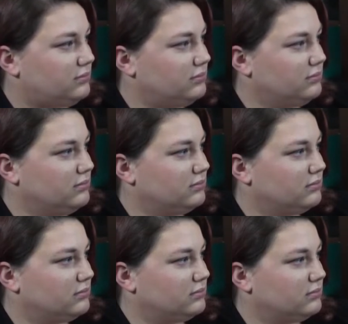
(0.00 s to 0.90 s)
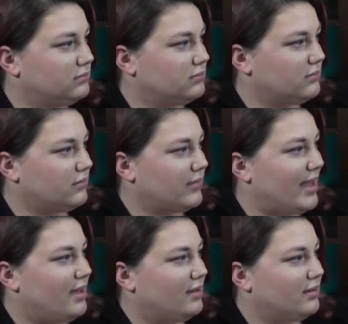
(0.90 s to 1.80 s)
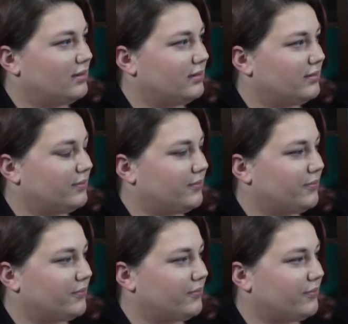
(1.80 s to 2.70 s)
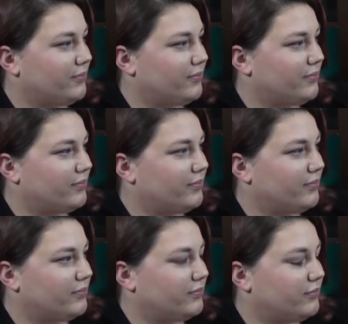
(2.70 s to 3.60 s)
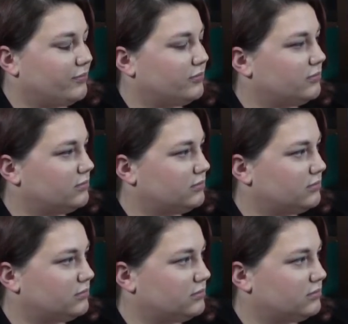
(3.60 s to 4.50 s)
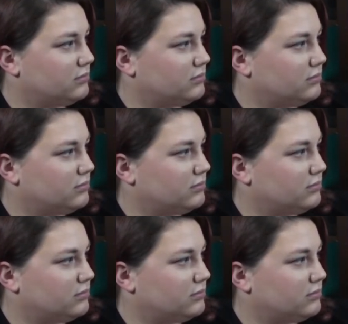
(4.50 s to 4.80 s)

No words are spoken by the person on screen.